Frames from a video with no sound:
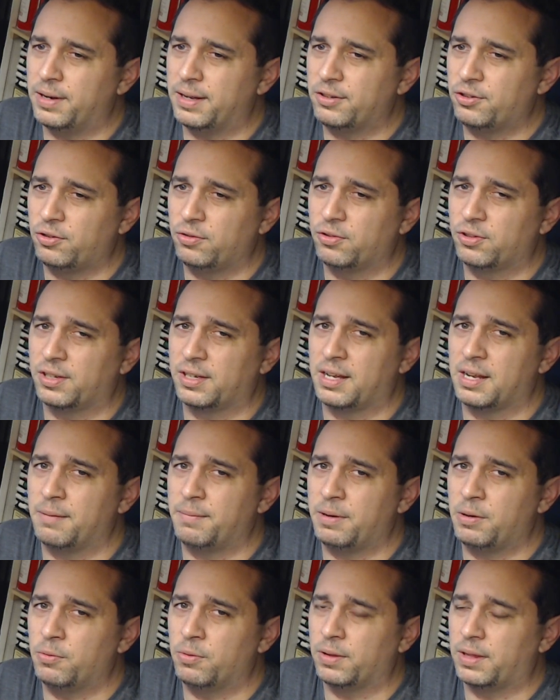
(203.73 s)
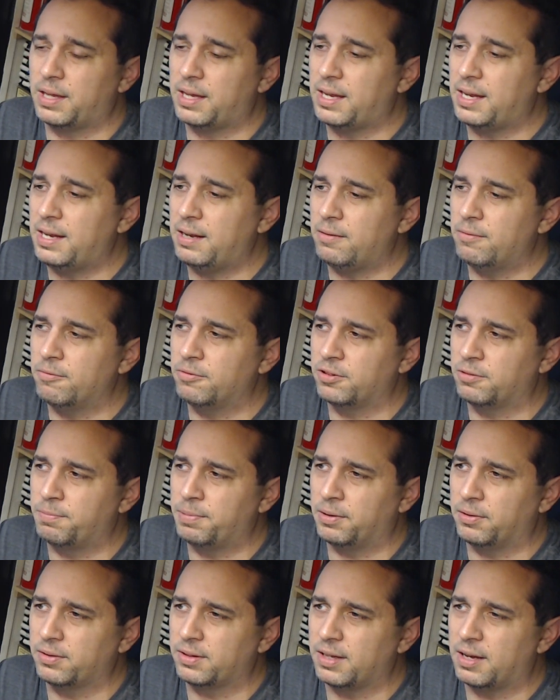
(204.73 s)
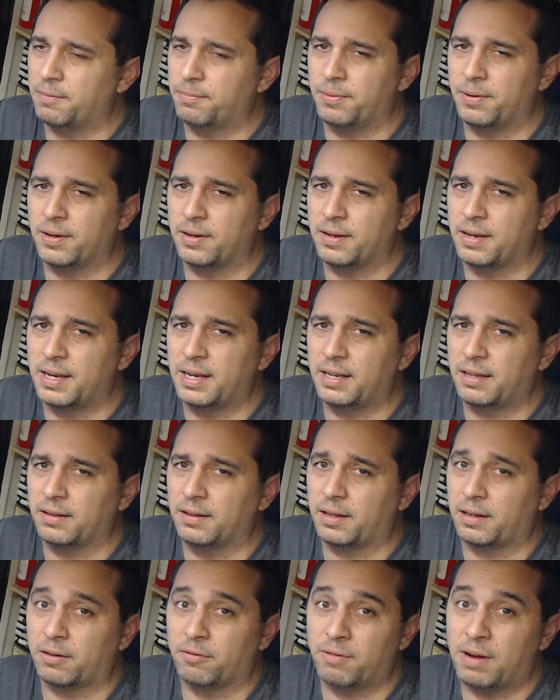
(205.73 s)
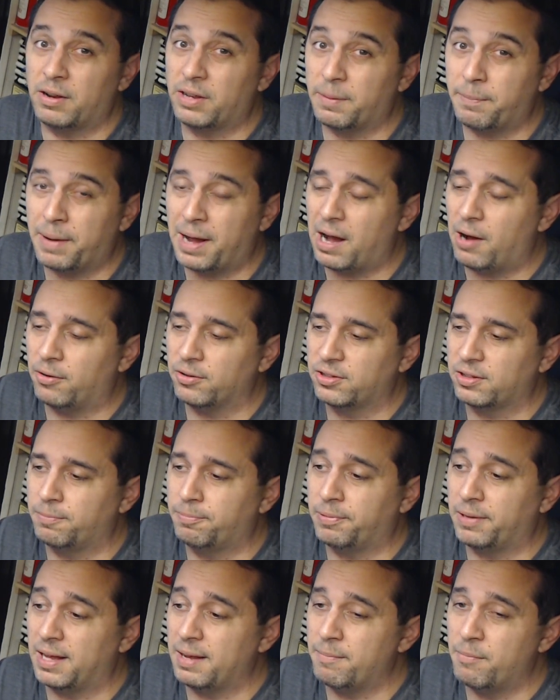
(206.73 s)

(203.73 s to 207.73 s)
That's usually going to be where the heat was built up in any like around the power supply.